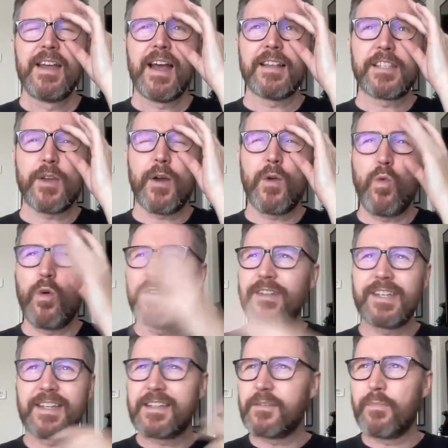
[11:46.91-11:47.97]
And so I
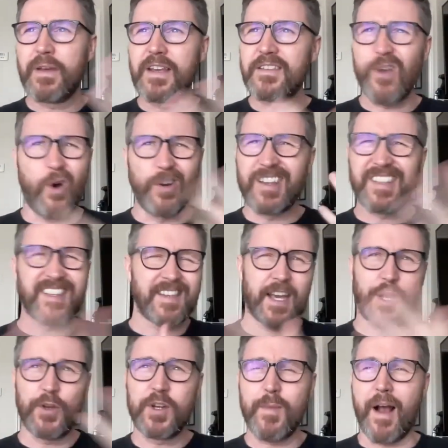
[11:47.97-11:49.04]
wanted to be as honest as I
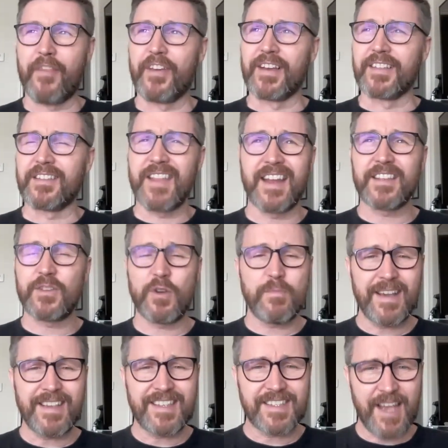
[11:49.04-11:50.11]
could about things. And then, so it
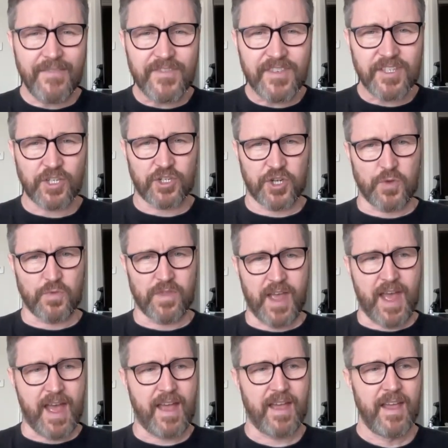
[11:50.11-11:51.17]
made sense to shoot
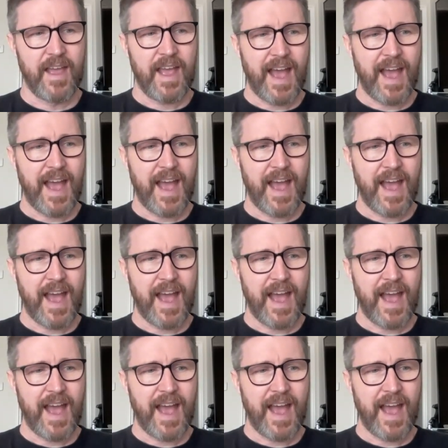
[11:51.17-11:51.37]
there.